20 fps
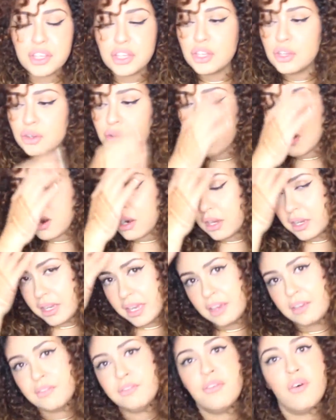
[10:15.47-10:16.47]
you are
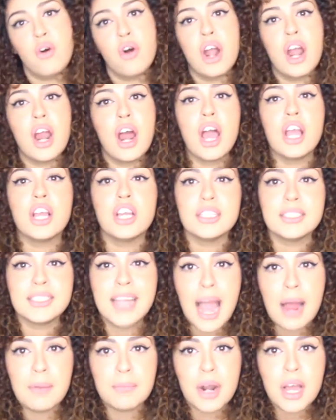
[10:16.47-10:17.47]
looking for a good
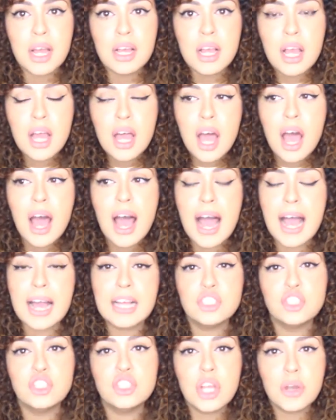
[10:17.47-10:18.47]
camera
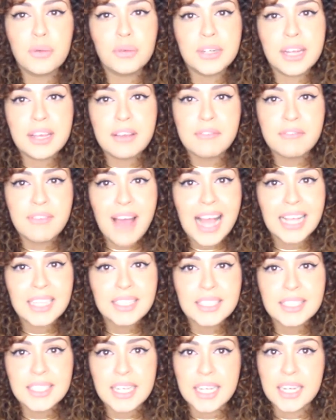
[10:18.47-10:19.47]
and you don't want to
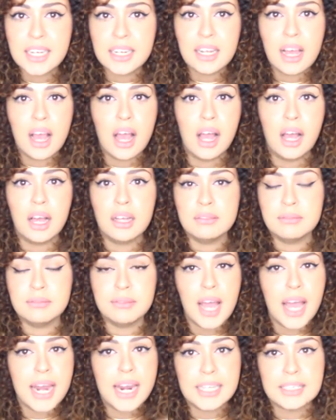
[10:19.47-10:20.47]
invest in
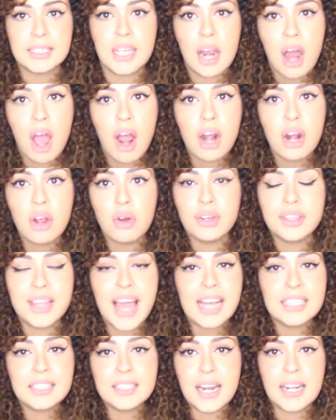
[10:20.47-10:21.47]
an SLR, or
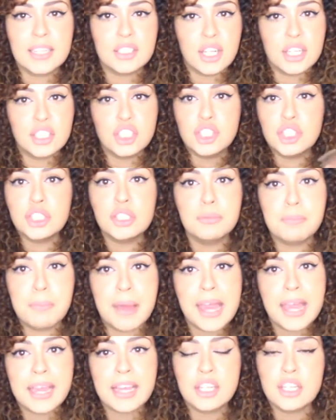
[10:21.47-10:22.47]
the SLR is like too
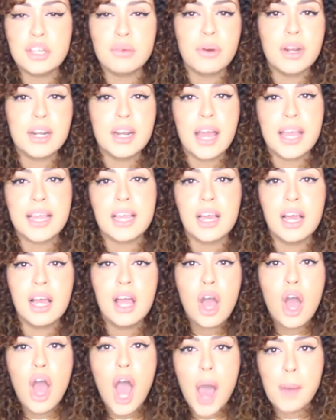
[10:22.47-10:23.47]
big, and you want like
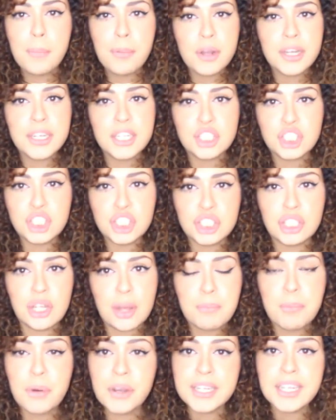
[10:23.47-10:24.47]
a
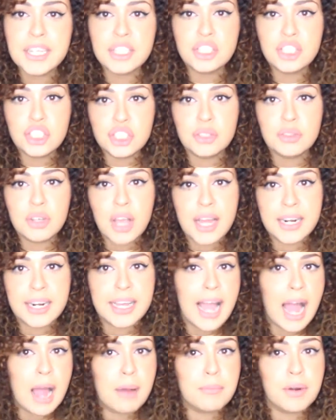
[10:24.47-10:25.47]
point and shoot kind
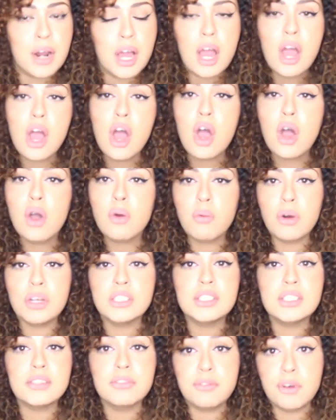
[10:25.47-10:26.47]
of camera,
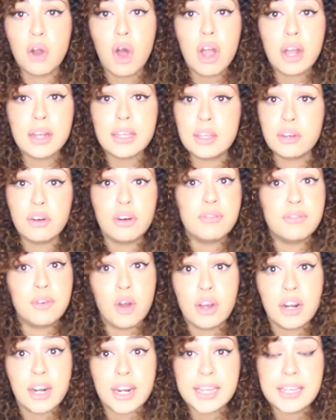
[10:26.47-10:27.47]
one to vlog, you're a
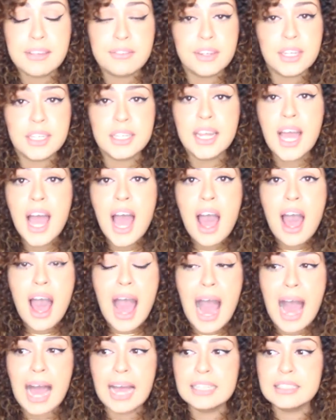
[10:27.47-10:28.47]
vlogger even,
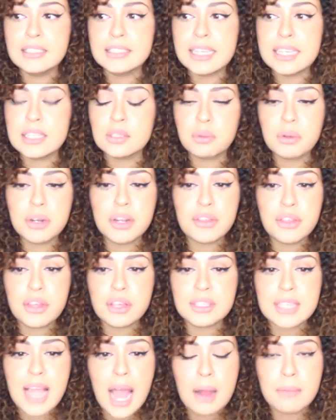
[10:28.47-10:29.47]
and it's one of
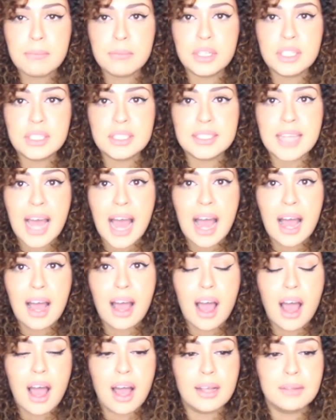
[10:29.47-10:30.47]
those cameras
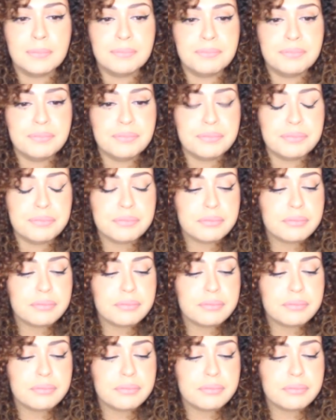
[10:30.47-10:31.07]
that